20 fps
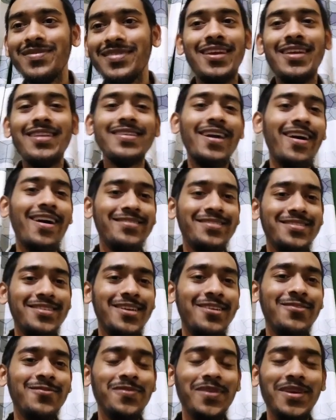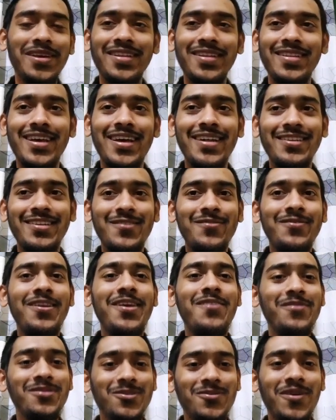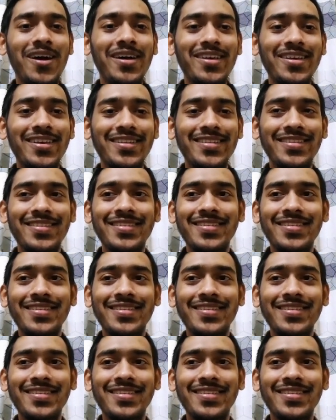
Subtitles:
it can't say to me that your name is Rakin.